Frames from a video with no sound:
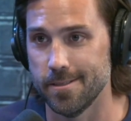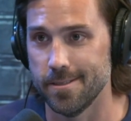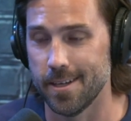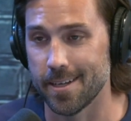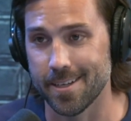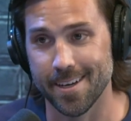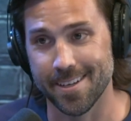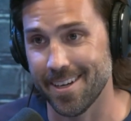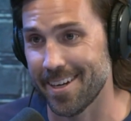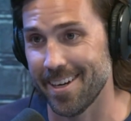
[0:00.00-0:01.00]
Give I, us Scott I,
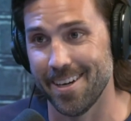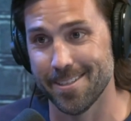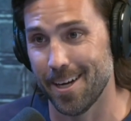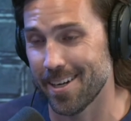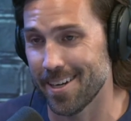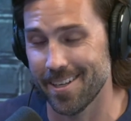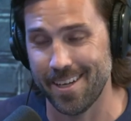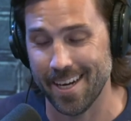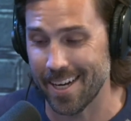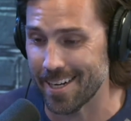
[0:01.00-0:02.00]
Drew. I, I,
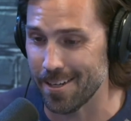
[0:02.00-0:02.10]
gotta, I gotta